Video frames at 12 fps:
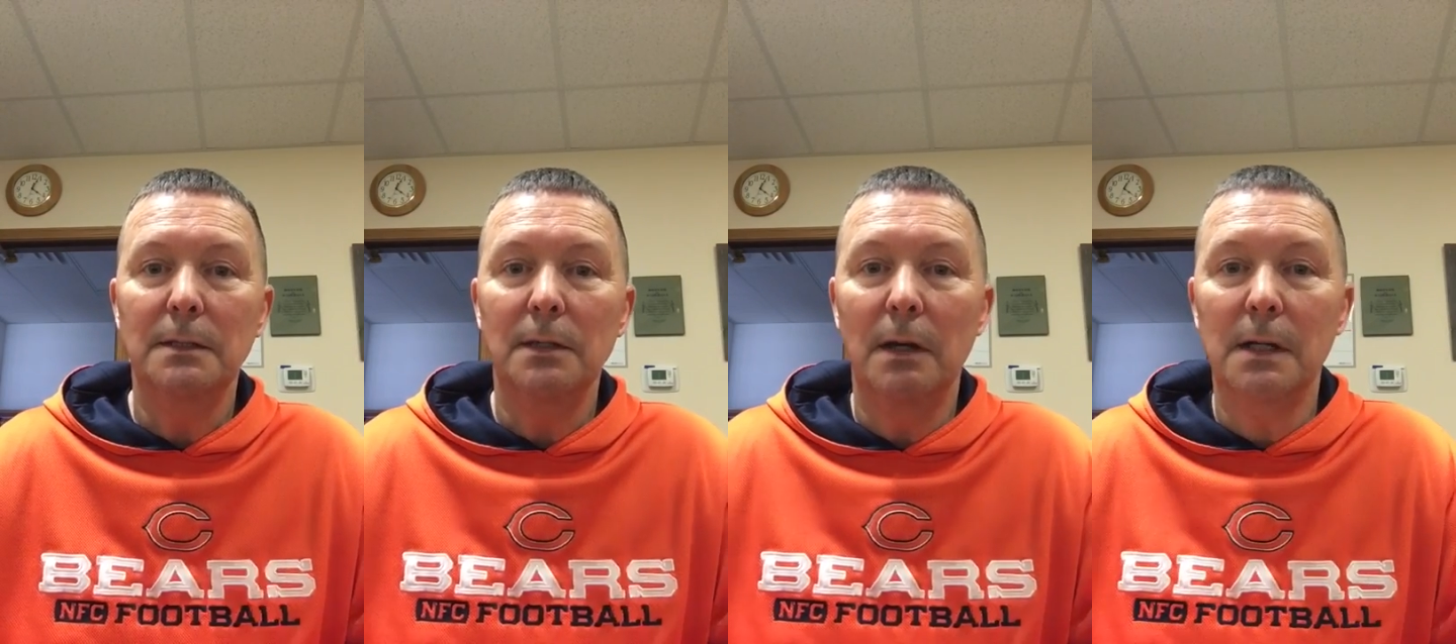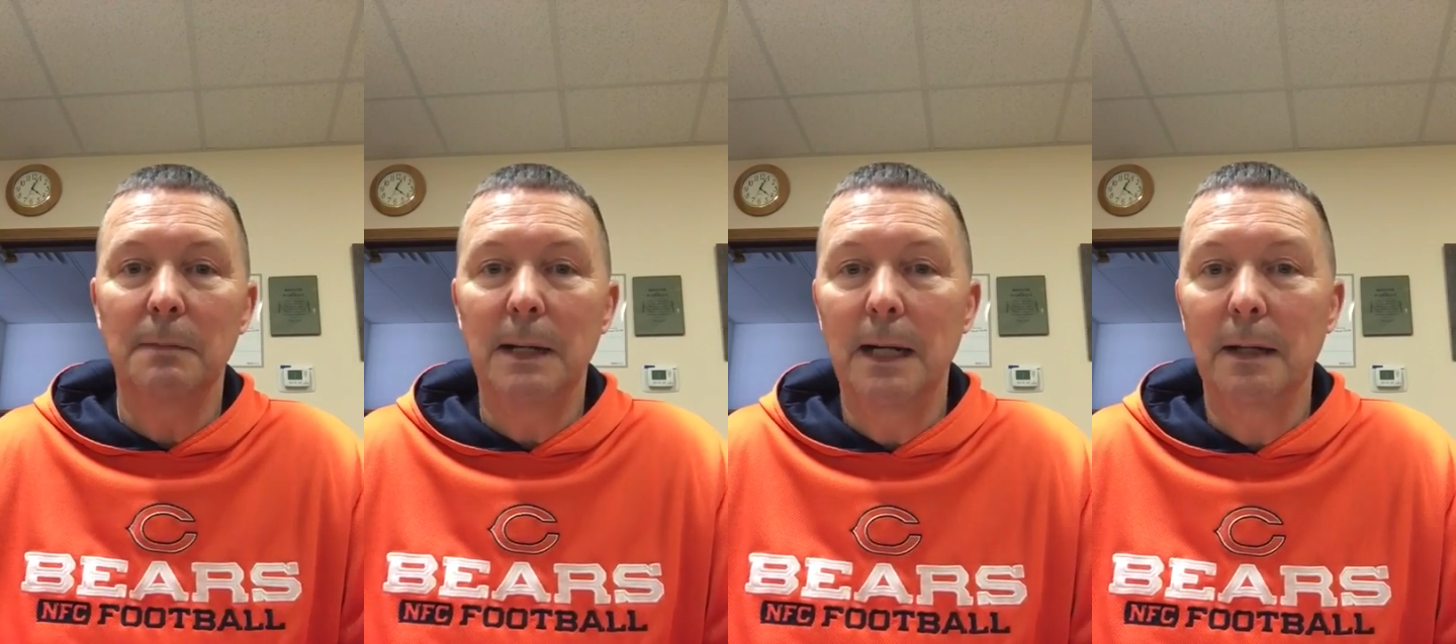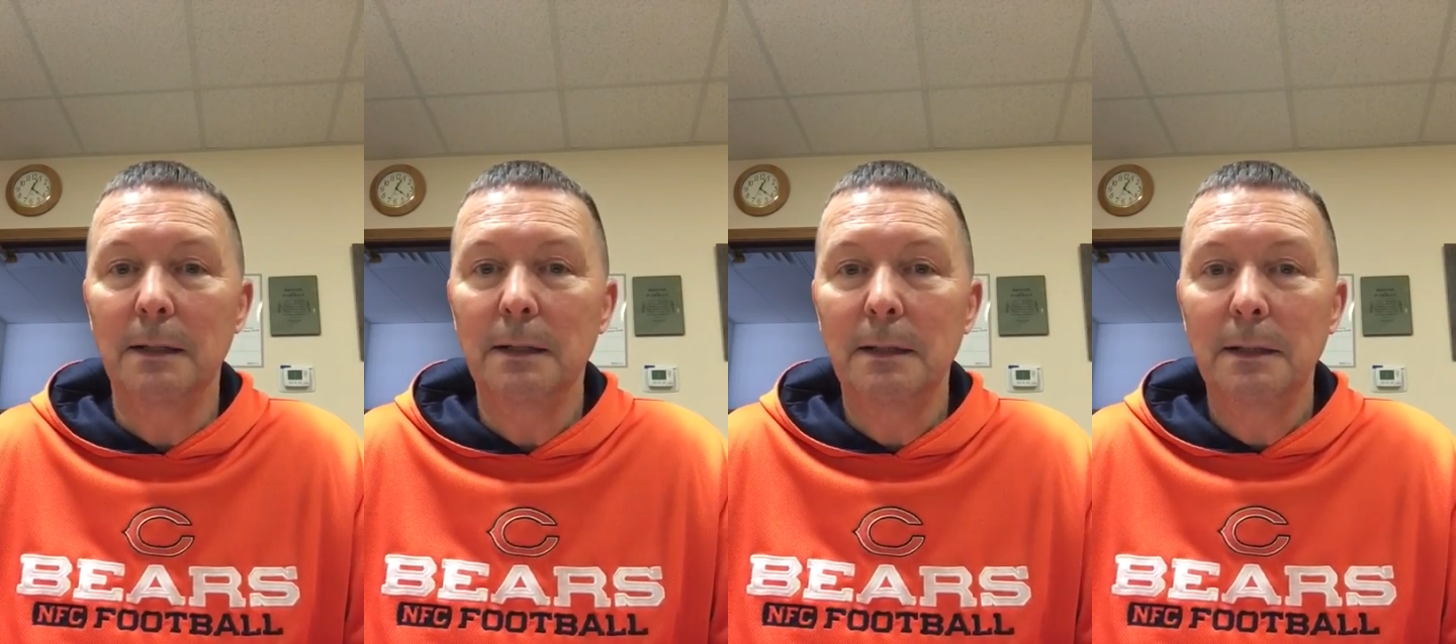talk
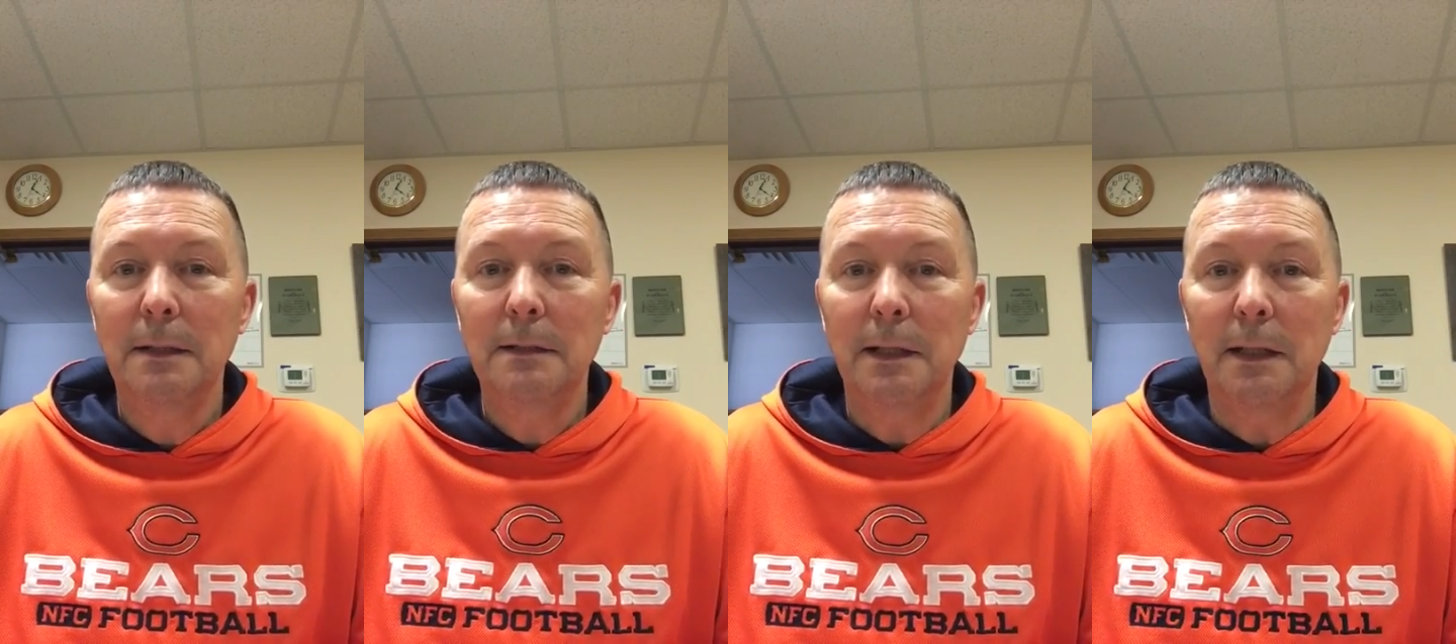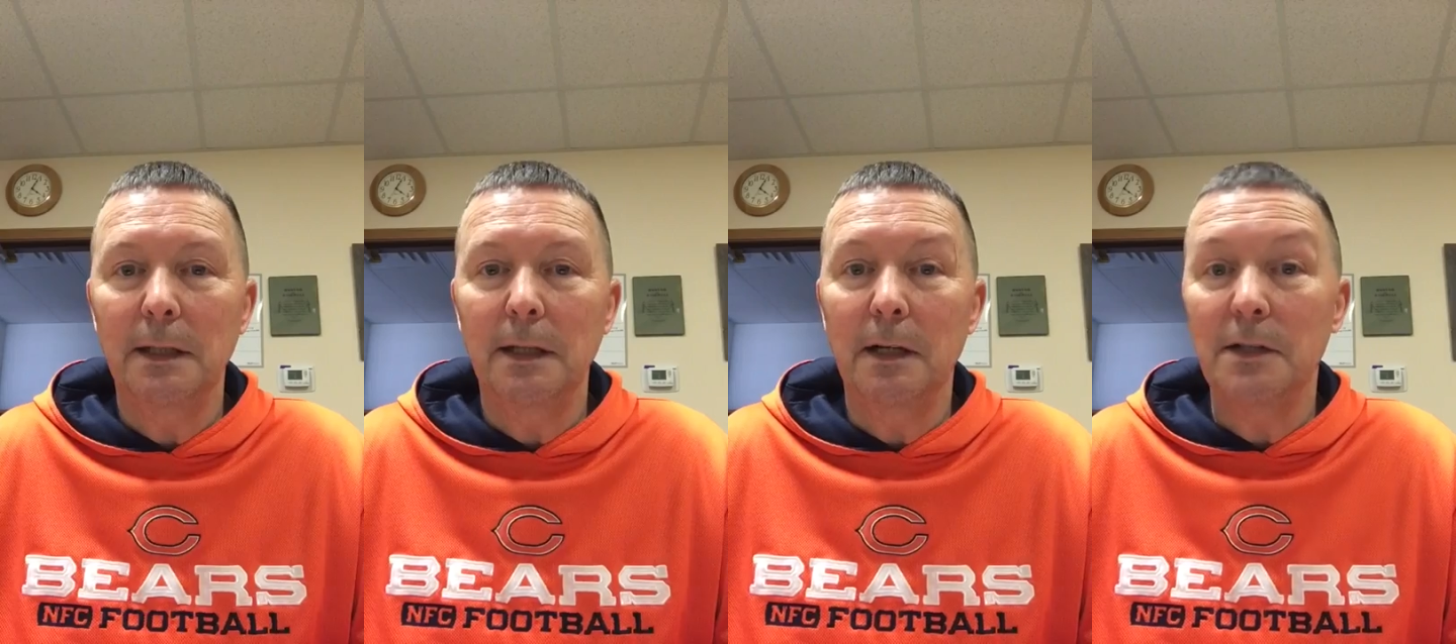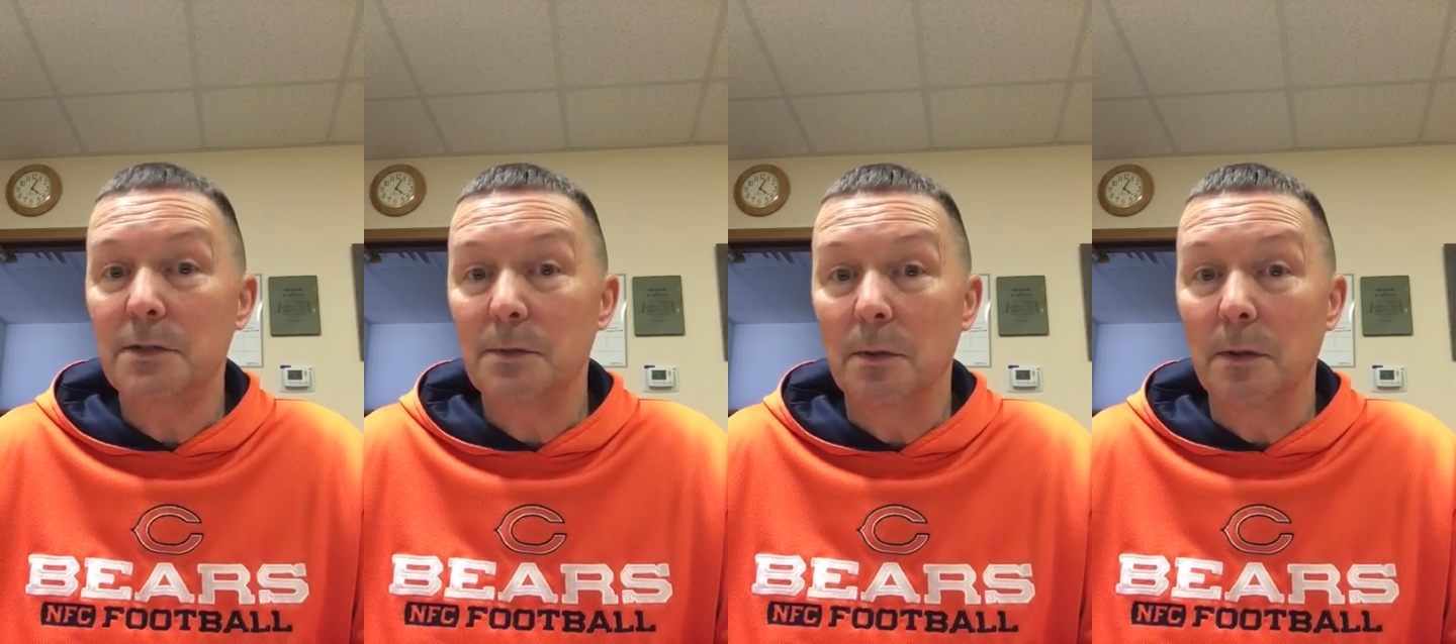about telling our
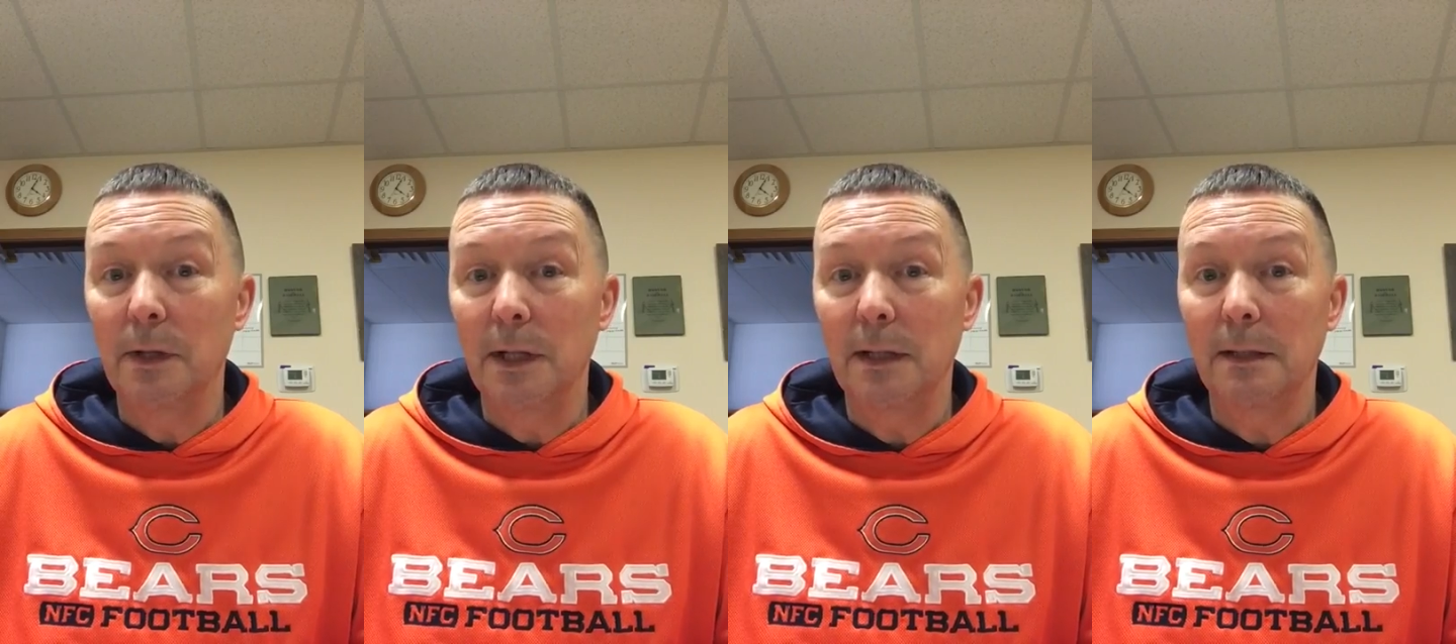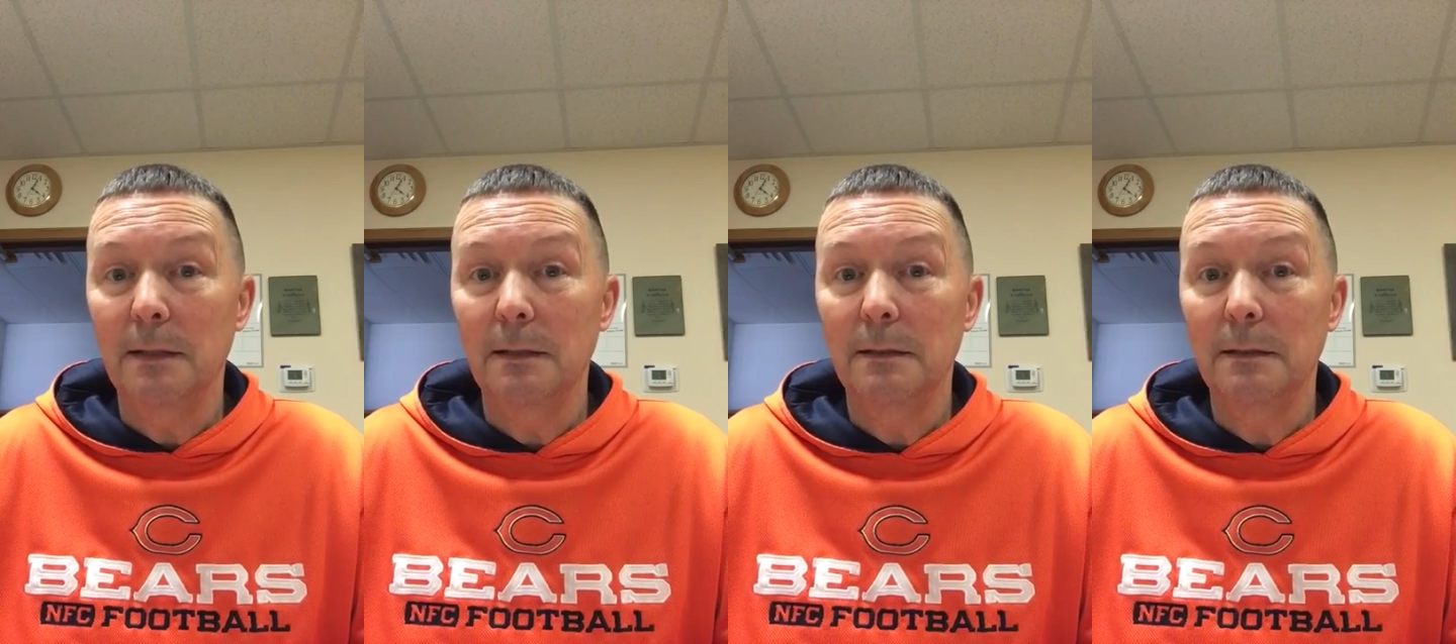story.